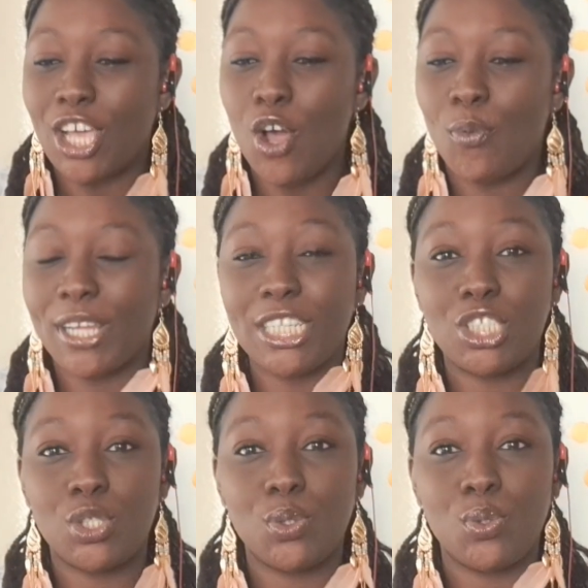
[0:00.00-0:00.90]
So we're
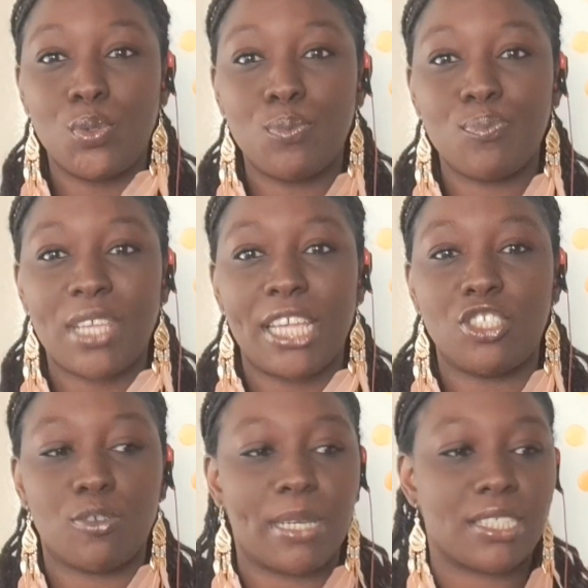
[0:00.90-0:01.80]
going to do
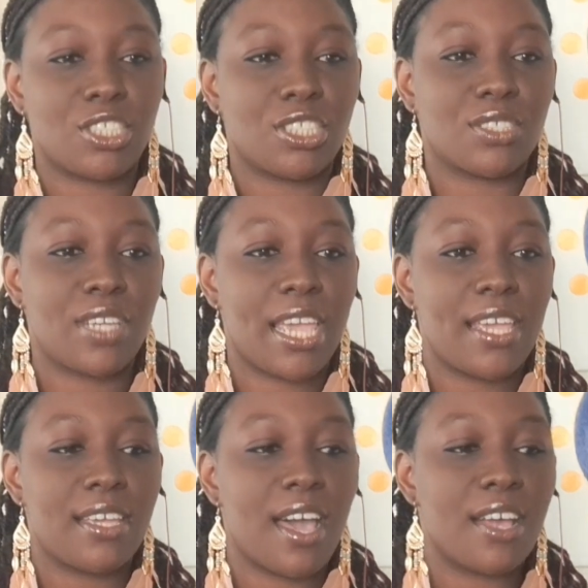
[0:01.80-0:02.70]
angel messages,
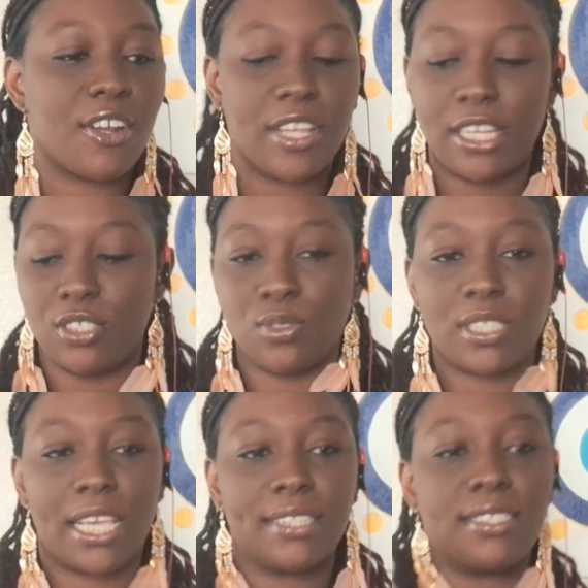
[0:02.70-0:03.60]
okay? God,
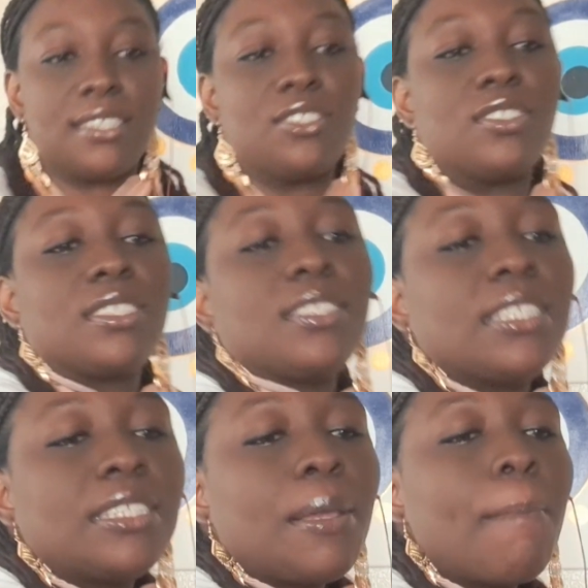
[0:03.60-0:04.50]
archangels, ancestors,
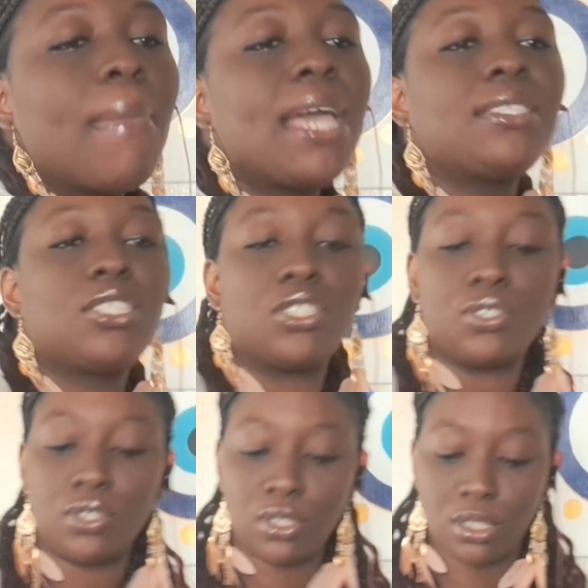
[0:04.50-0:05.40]
ascended
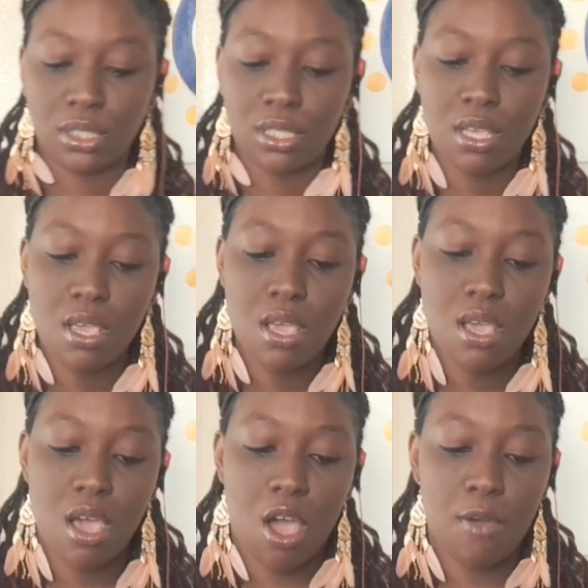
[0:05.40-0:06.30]
masters,
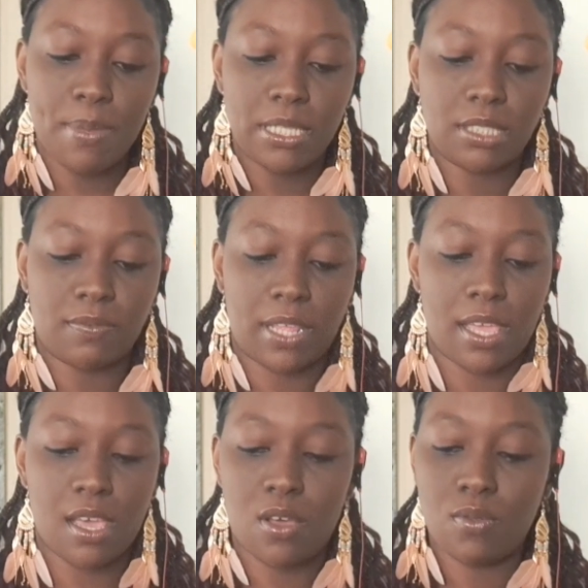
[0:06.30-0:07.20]
all beings of
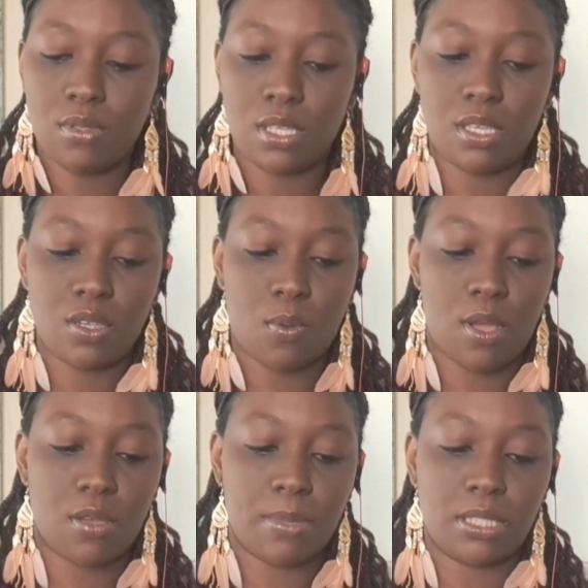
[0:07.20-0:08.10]
light only.
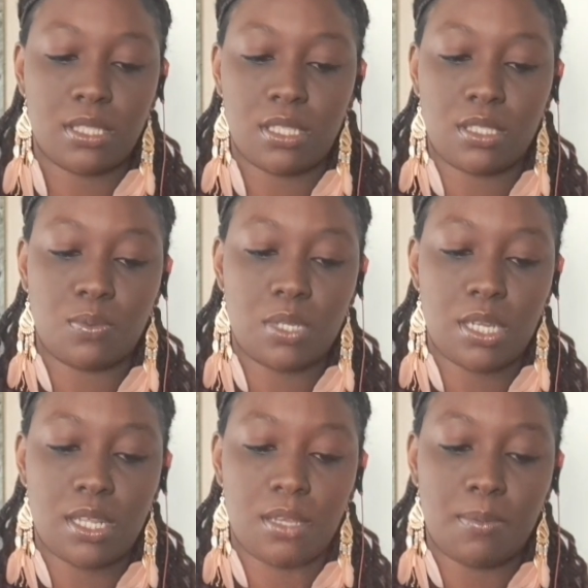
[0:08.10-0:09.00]
Welcome into this
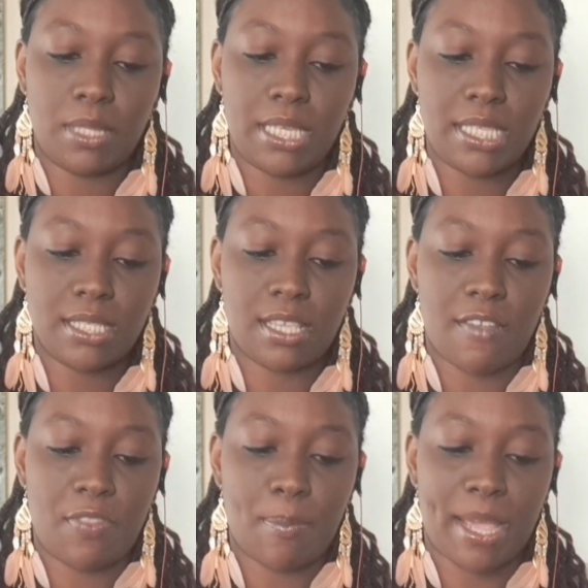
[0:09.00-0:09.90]
reading. Please
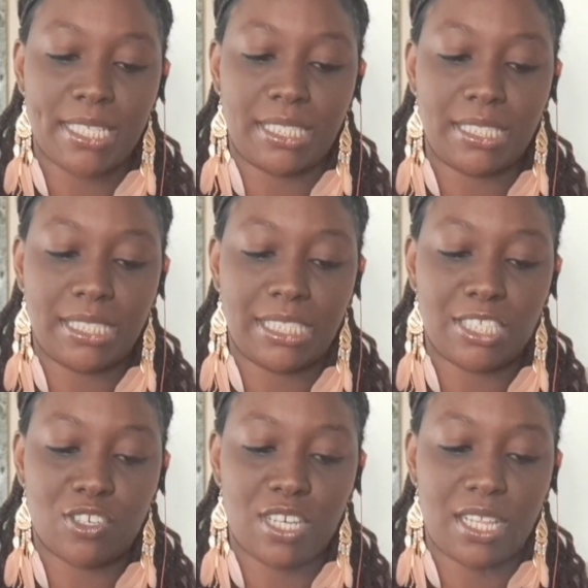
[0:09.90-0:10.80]
give the Piscean
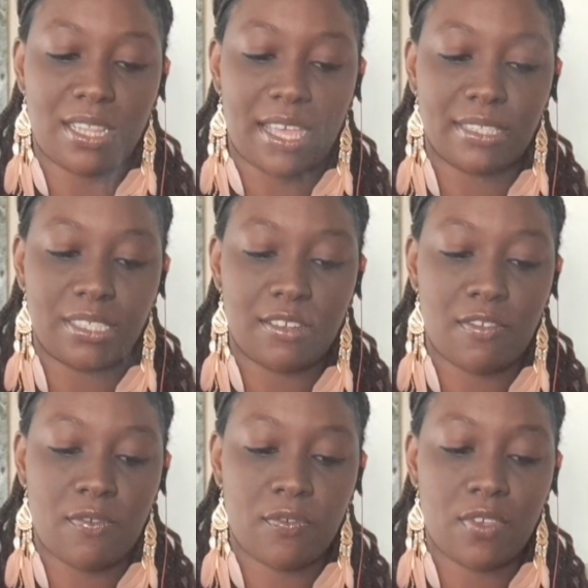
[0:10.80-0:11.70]
Seer
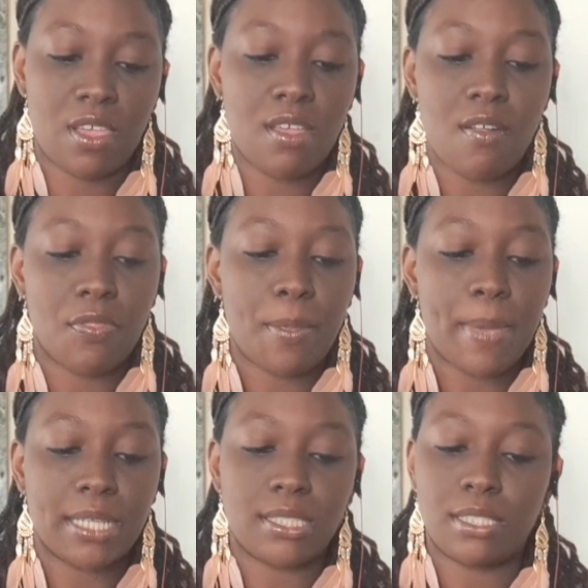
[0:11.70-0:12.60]
Collective the
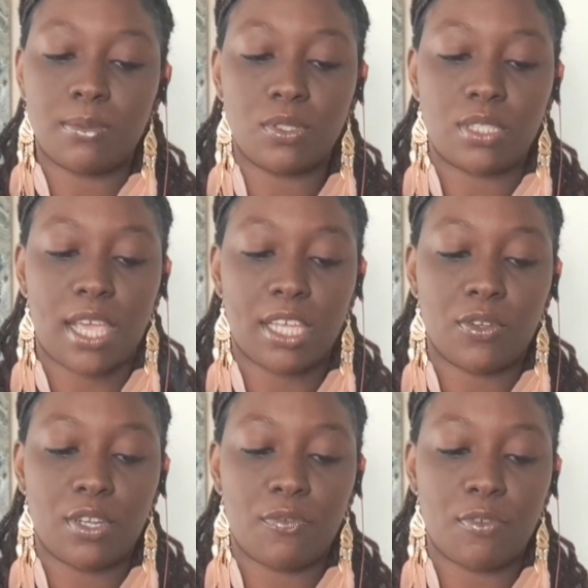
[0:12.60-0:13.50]
best and most
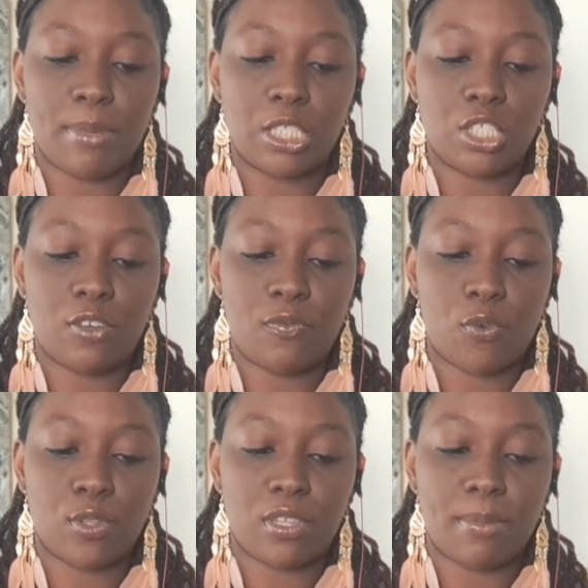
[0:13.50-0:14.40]
accurate information
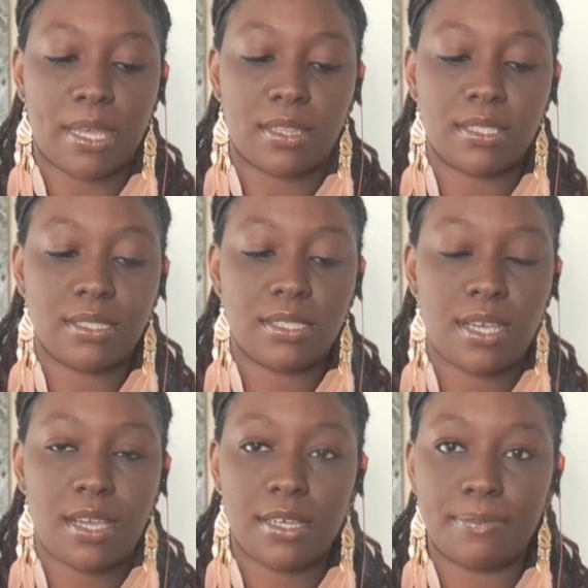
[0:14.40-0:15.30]
for them at this
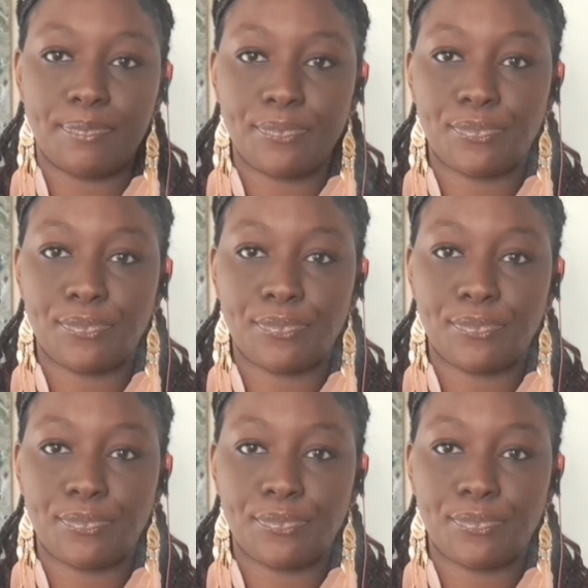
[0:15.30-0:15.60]
time.